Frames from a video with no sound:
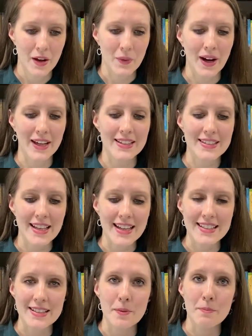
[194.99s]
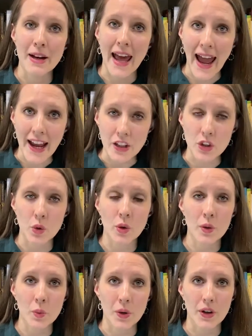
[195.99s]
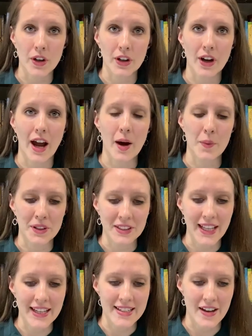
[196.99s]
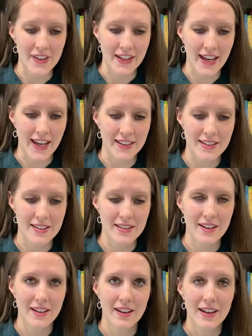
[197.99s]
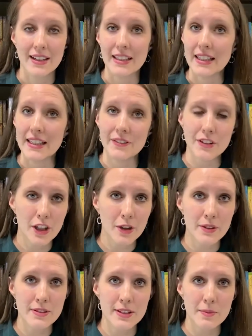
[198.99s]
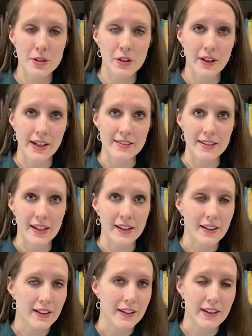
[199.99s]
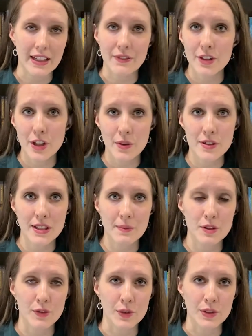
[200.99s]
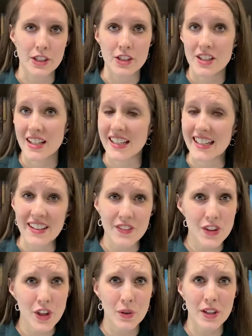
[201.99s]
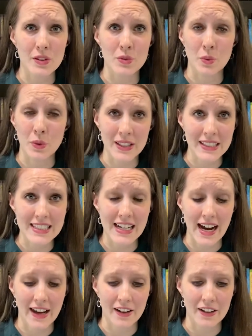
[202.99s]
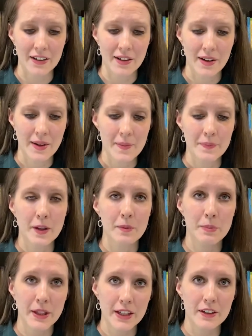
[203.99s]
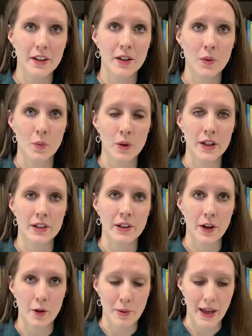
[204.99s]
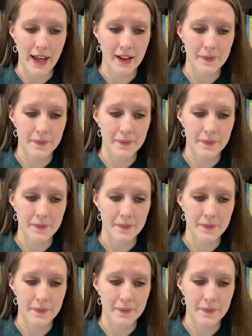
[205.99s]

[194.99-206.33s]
Right? He says, But at your word, I will let down the nets. Even though it seems crazy, even though it seems foolish, even though he's really tired, Peter will obey.